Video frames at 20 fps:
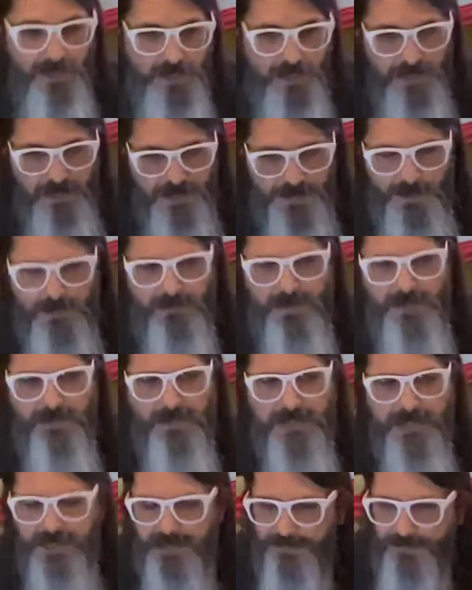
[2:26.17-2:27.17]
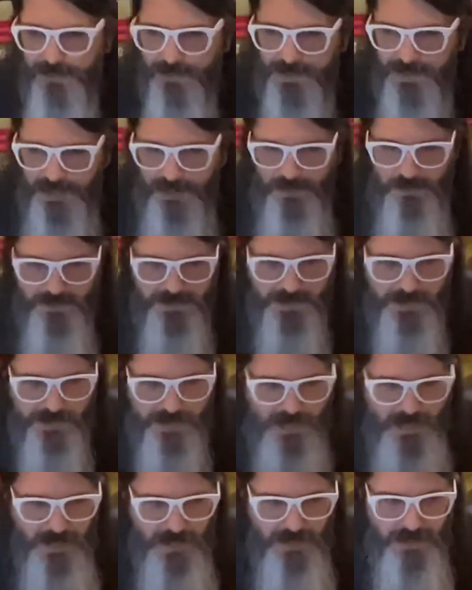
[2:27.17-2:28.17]
It's been re-released a few times,
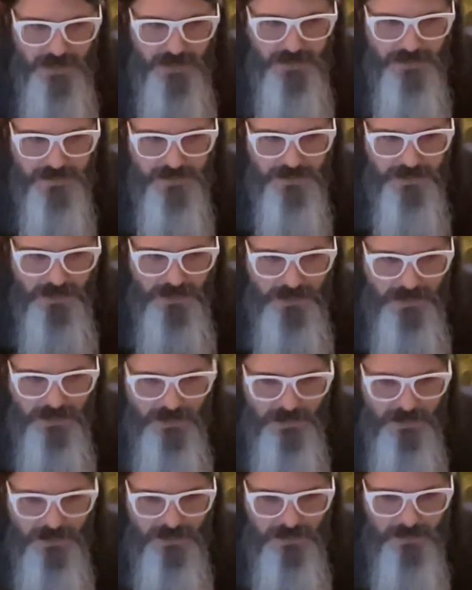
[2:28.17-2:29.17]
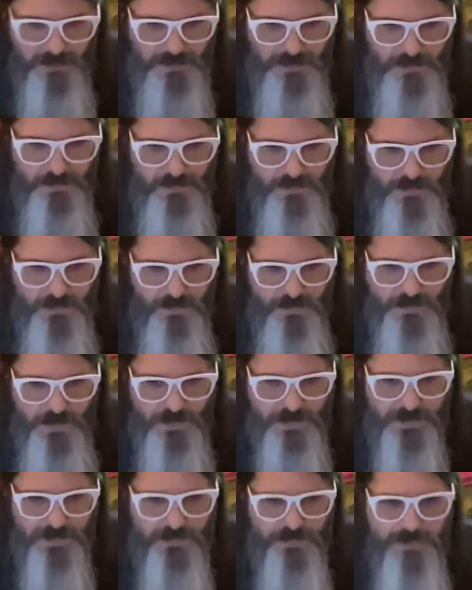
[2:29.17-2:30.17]
and uh, there
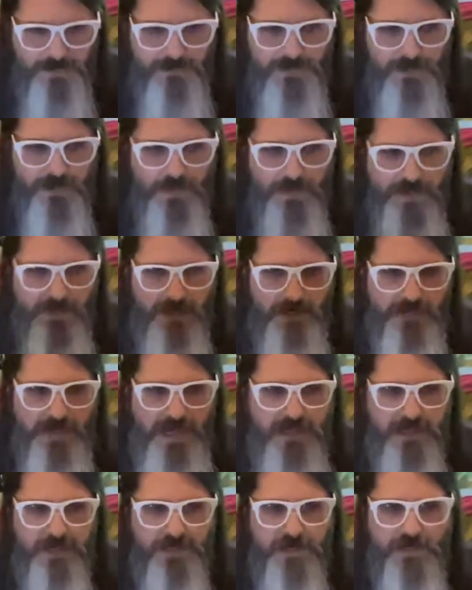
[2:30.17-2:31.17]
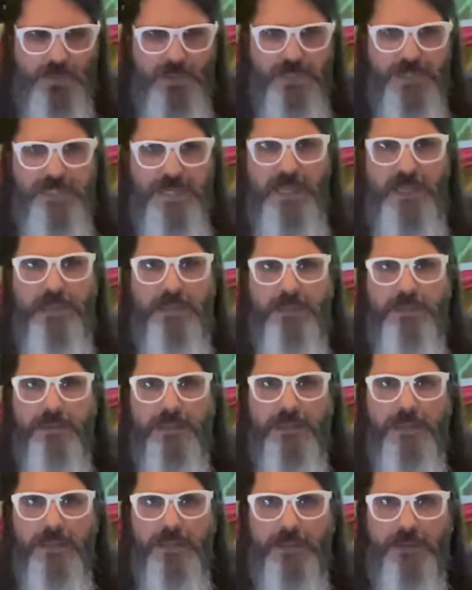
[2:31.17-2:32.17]
was a review I think back in 2010
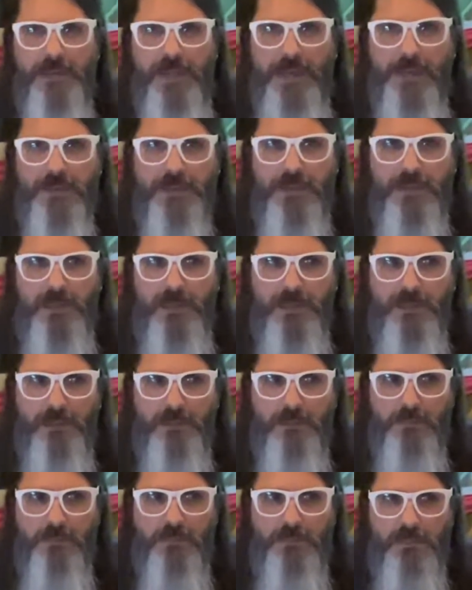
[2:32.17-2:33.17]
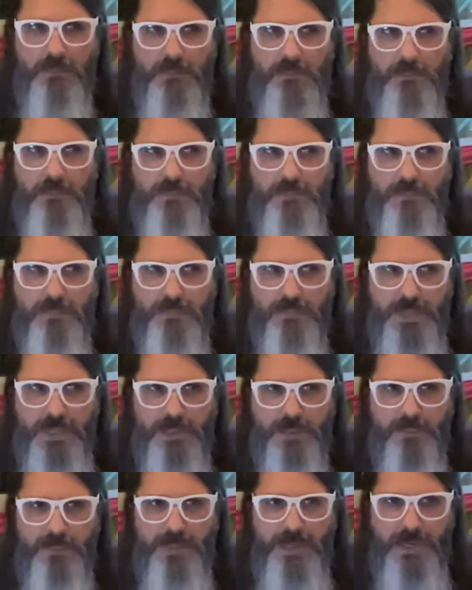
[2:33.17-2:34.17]
that um, they
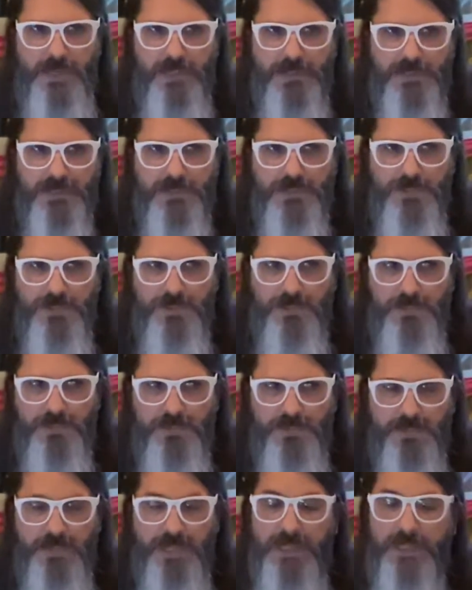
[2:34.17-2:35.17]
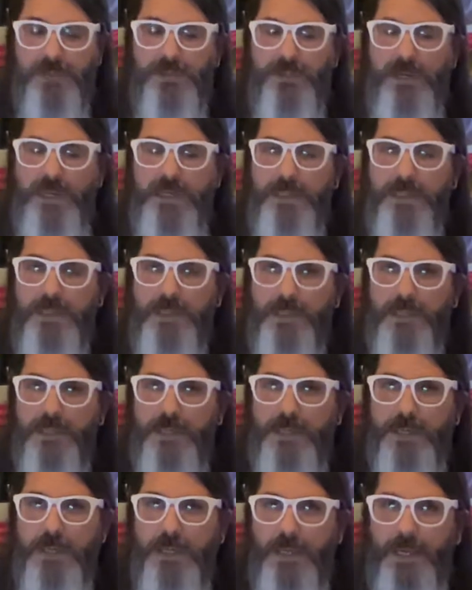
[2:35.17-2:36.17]
compared it to Nick Drake
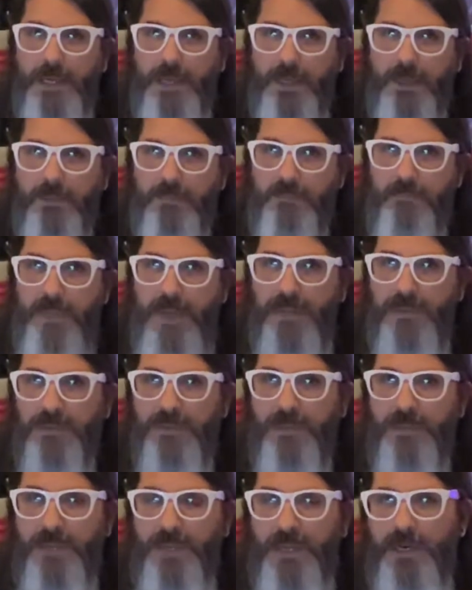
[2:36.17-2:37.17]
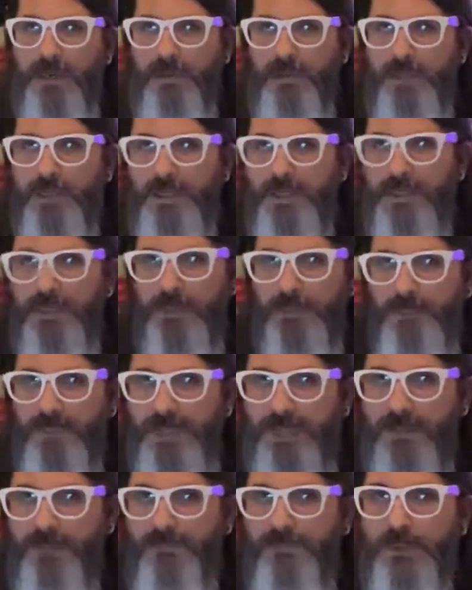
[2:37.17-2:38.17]
and Meddle era
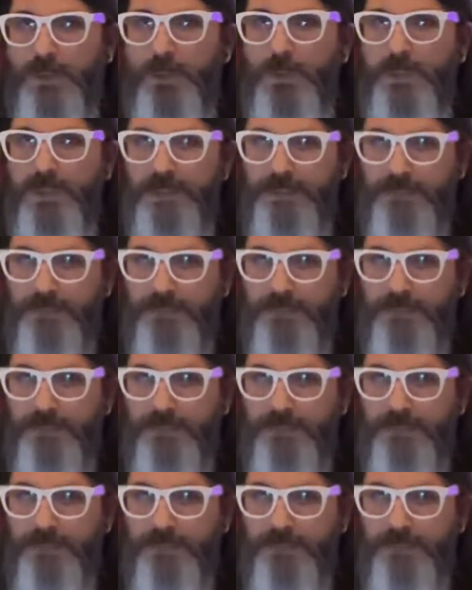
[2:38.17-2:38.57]
Pink Floyd,